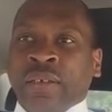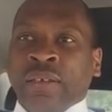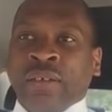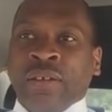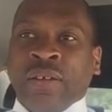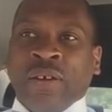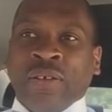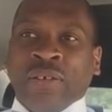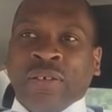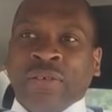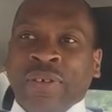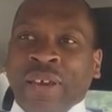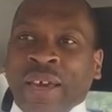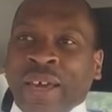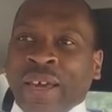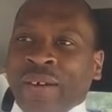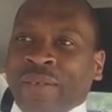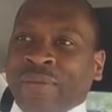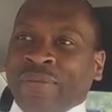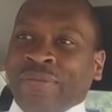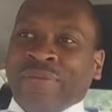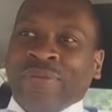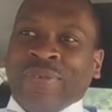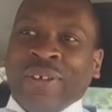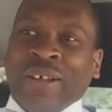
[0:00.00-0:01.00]
You know, you
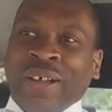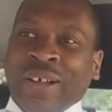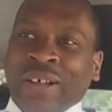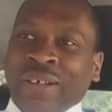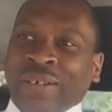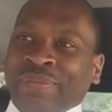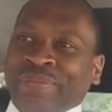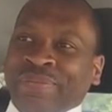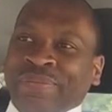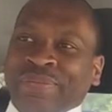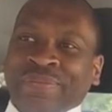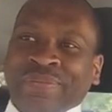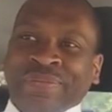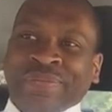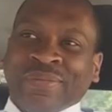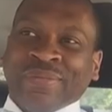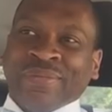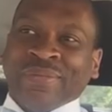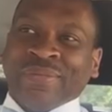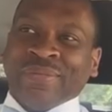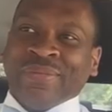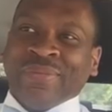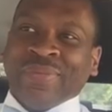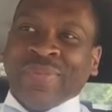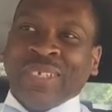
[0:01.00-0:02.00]
have um,
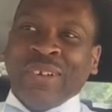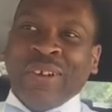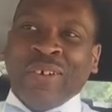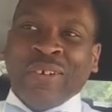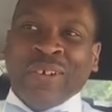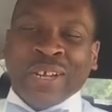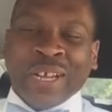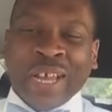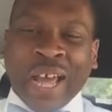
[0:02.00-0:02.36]
you know